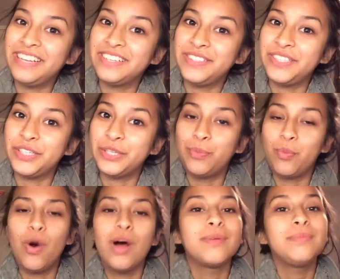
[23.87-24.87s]
YouTube,
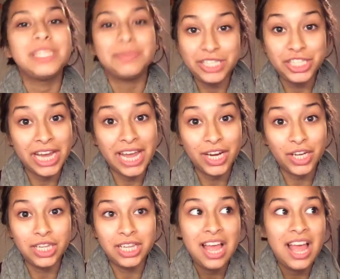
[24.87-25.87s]
welcome to my
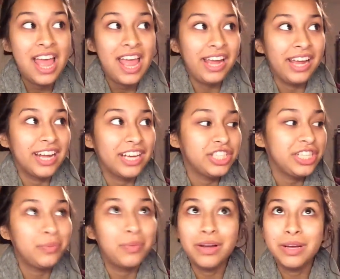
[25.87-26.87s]
channel, and
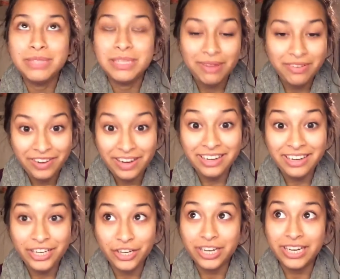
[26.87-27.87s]
actually welcome to my
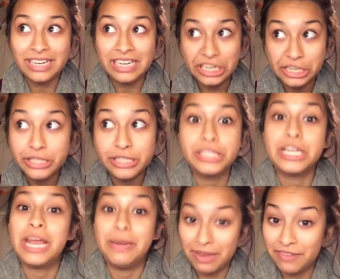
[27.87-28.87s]
vanity. You're
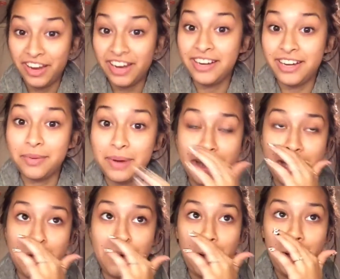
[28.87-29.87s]
inside my vanity right
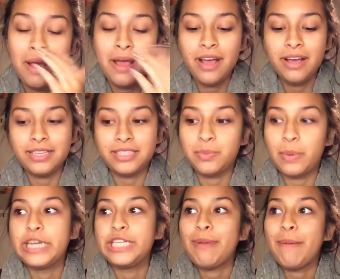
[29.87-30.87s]
now. This is where
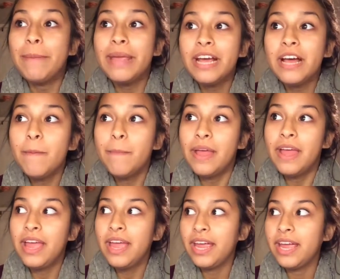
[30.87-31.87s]
I do my makeup,
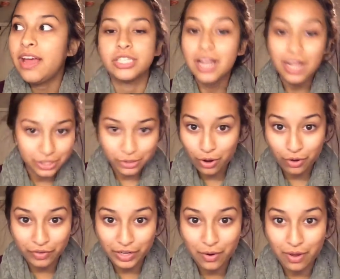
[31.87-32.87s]
and I'll do a whole
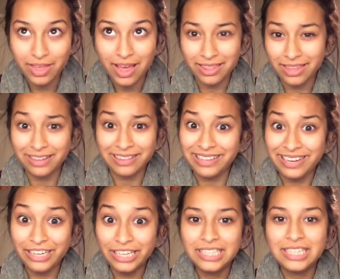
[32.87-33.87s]
video on that like
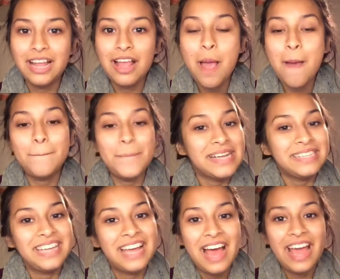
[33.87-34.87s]
later,
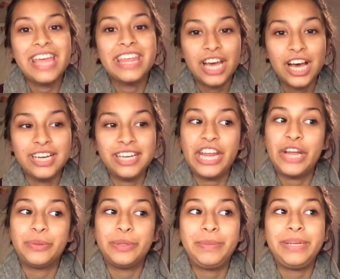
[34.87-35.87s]
but I thought
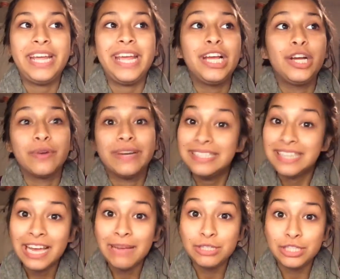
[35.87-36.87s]
it would be a great
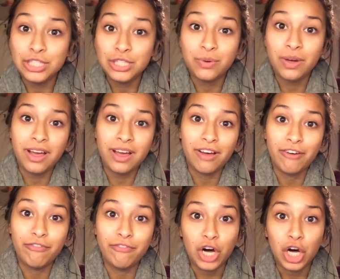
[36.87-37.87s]
time to do a
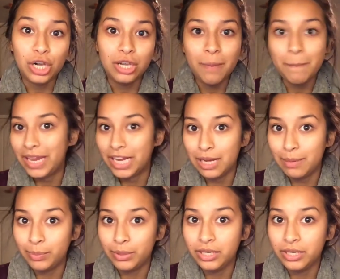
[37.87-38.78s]
fall makeup